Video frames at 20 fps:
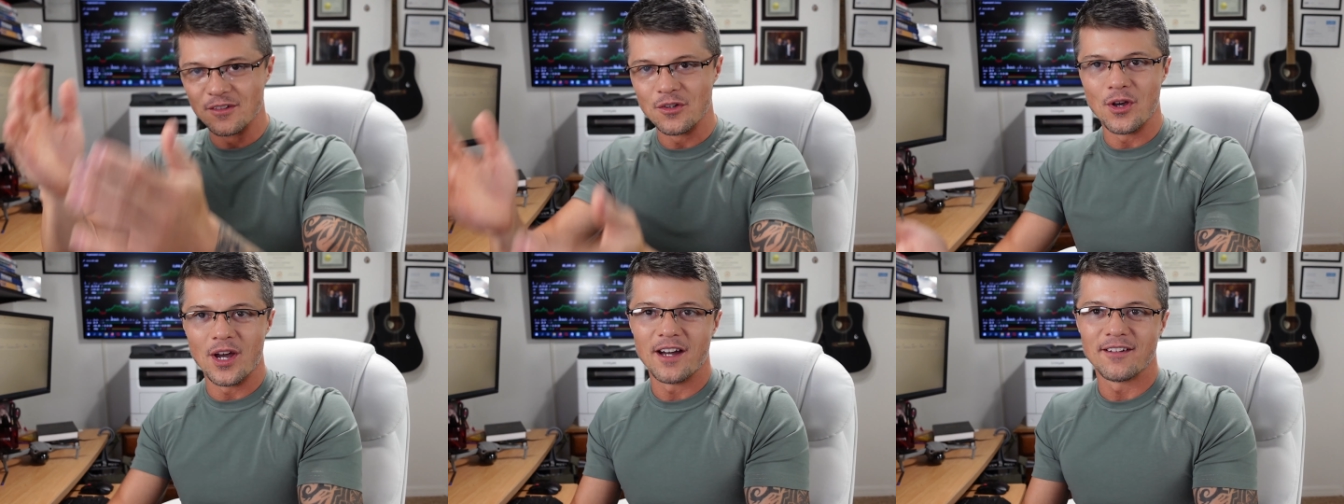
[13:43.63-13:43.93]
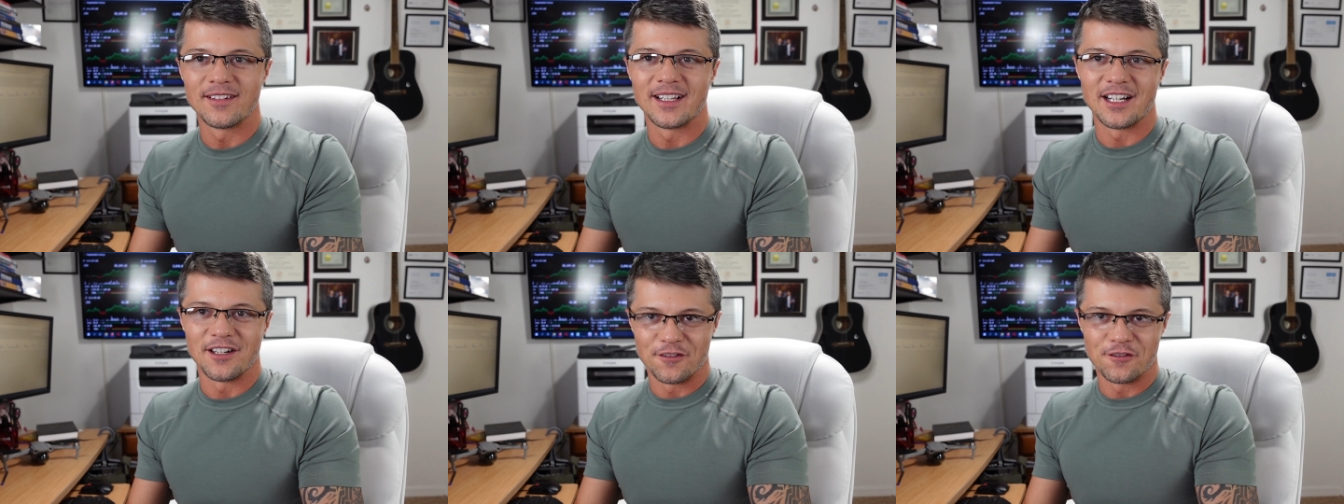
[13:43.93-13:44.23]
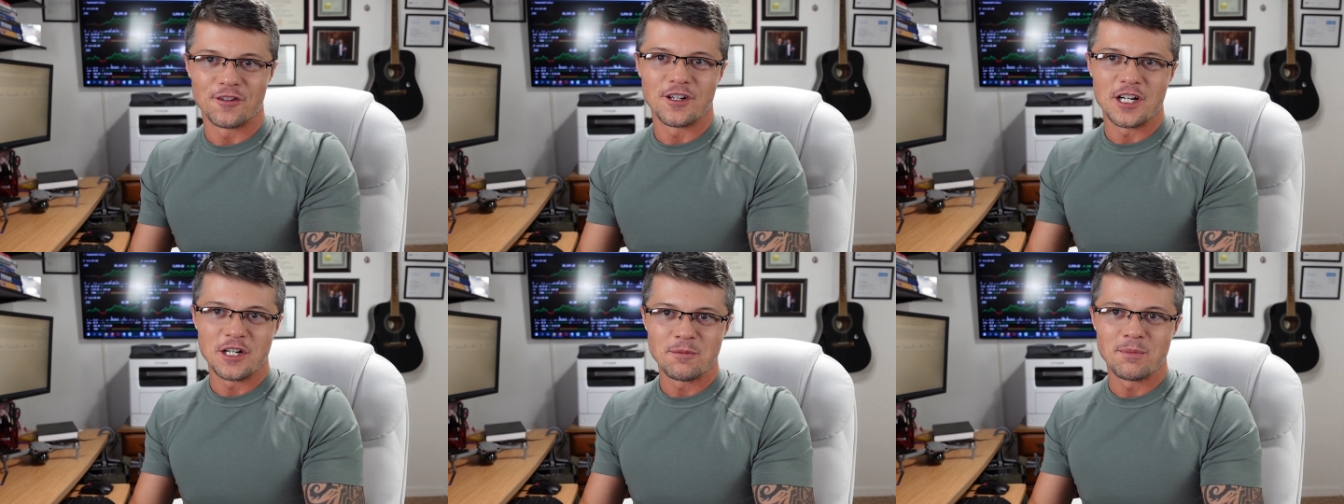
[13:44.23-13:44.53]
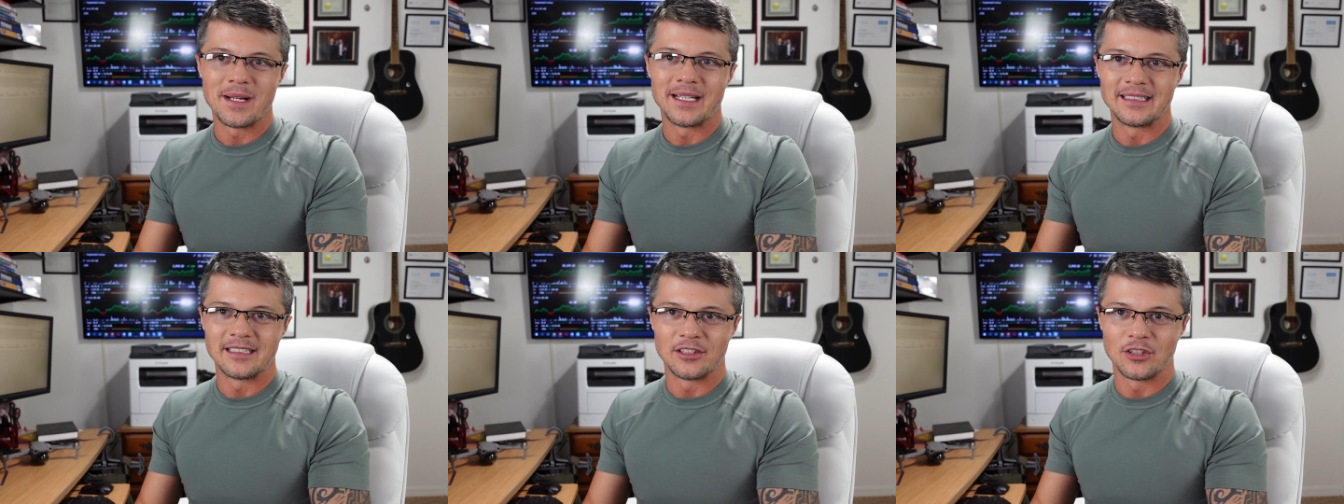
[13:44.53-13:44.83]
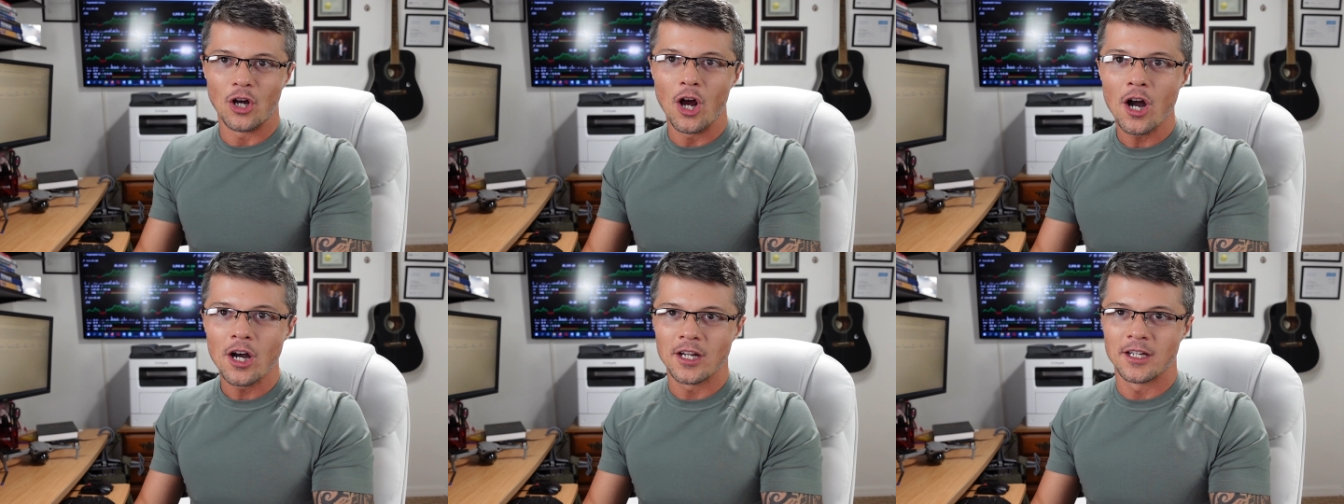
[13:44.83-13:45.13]
you have like a fresh painted
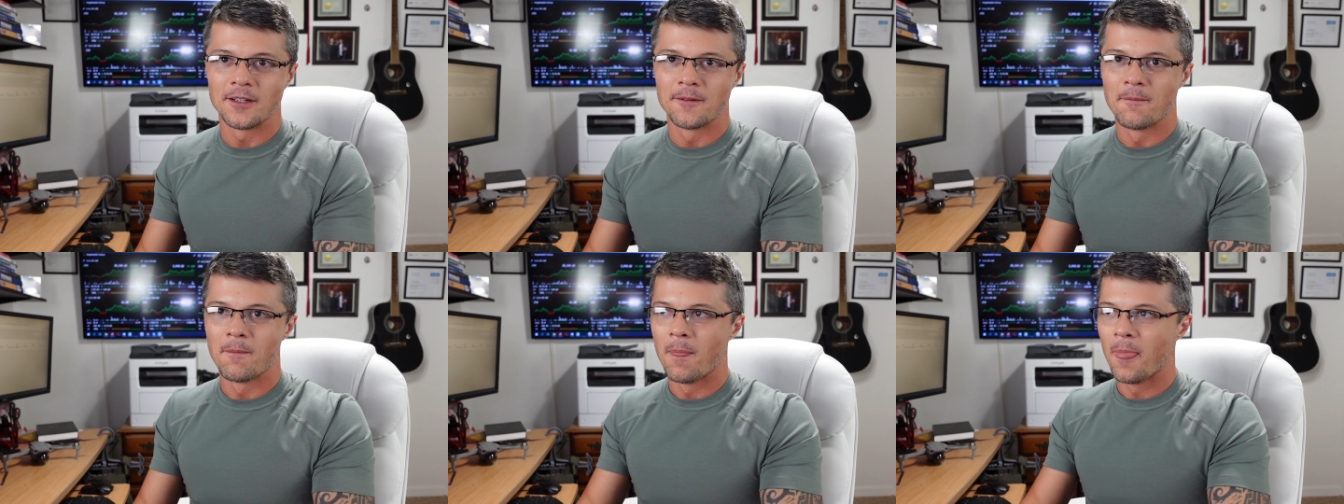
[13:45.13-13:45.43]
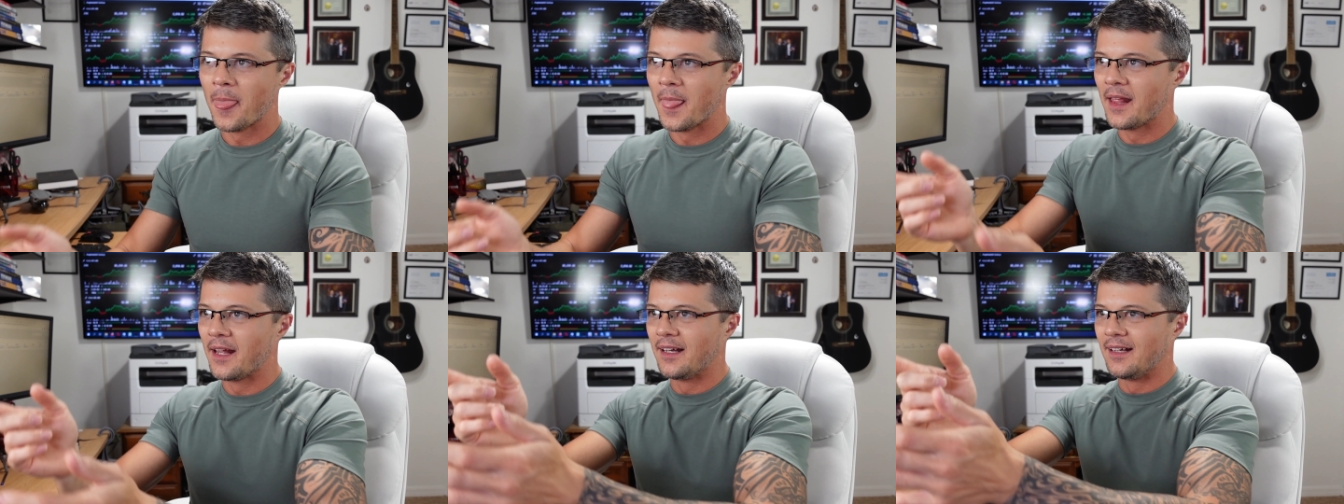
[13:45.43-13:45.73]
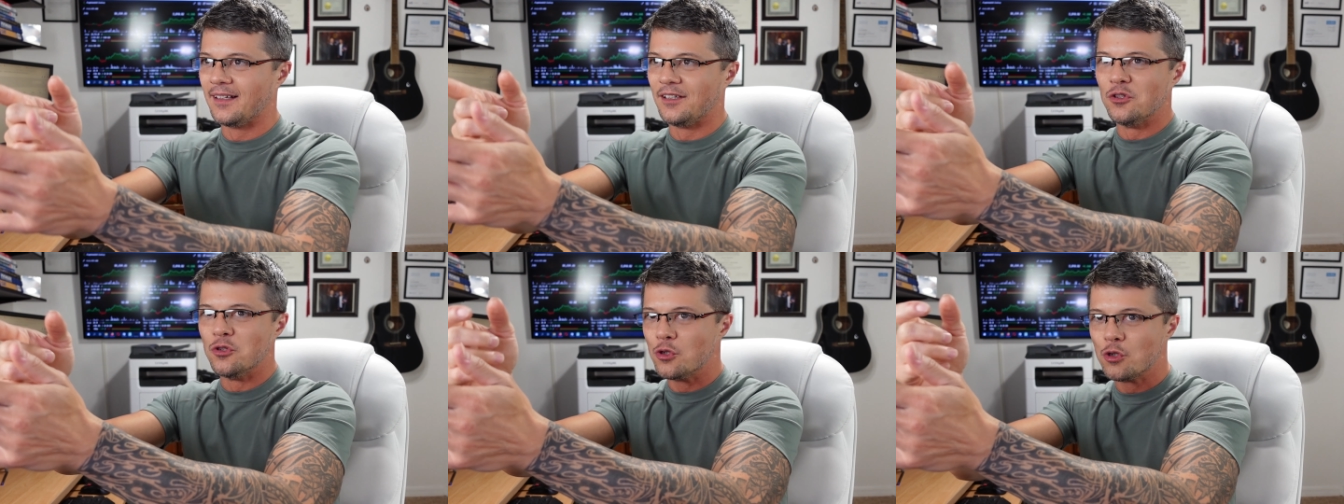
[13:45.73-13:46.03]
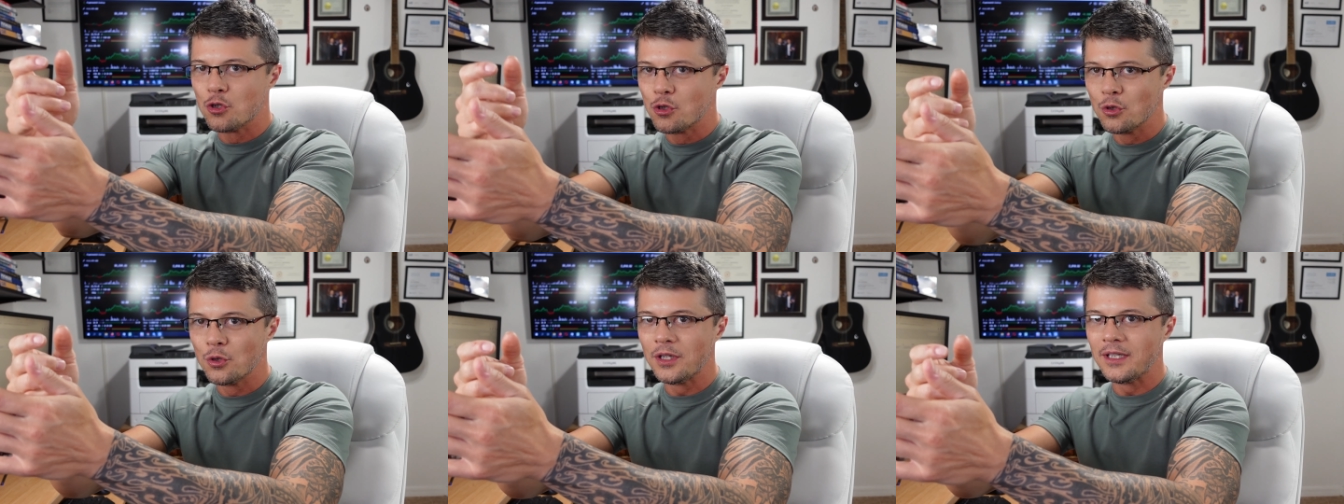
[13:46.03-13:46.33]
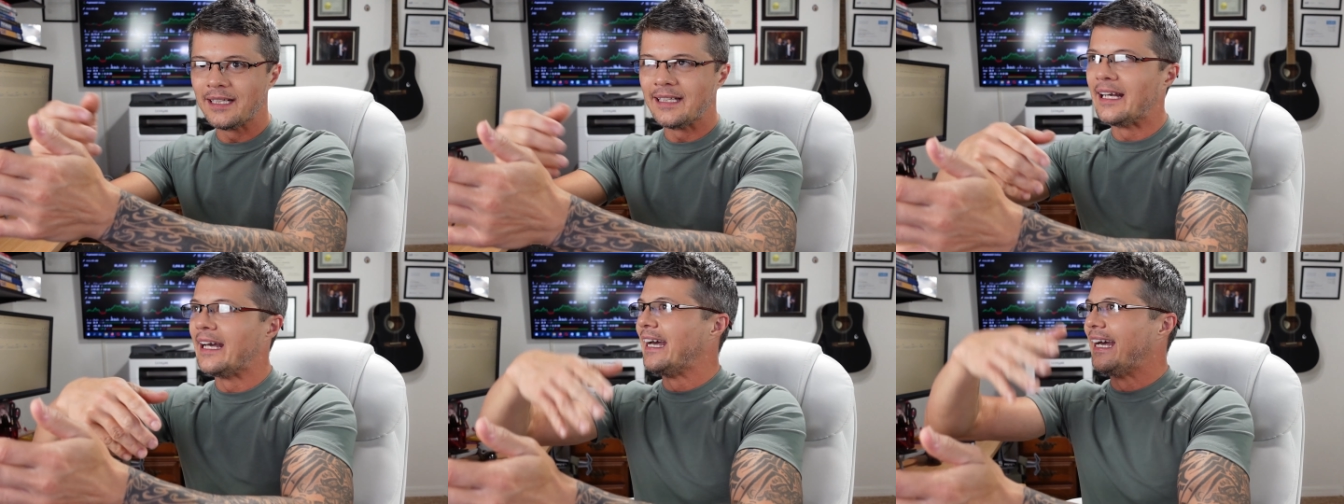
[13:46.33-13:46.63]
target, you shoot
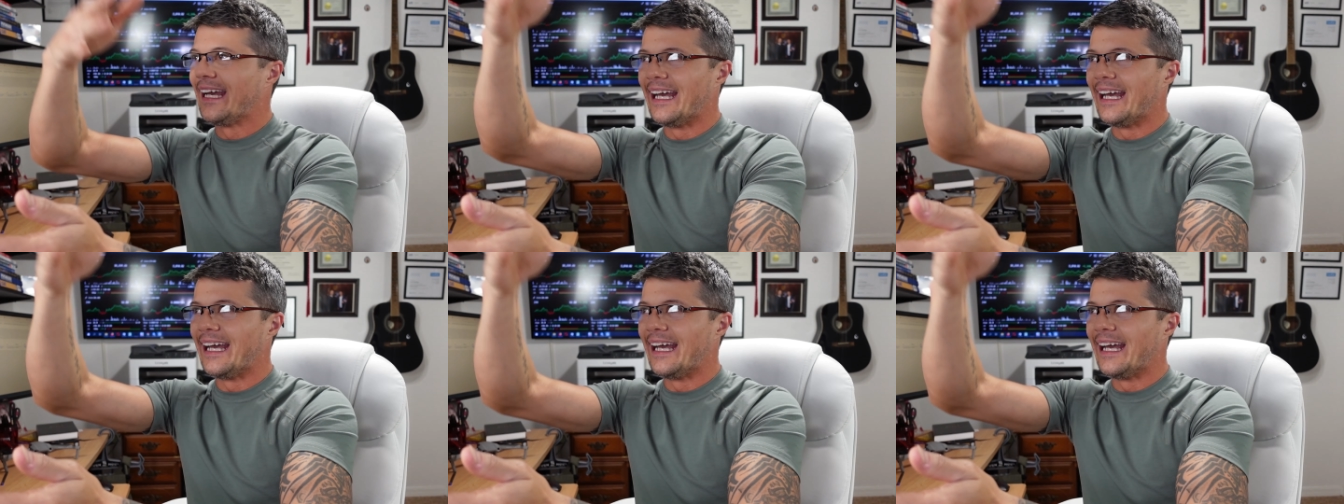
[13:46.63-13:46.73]
it,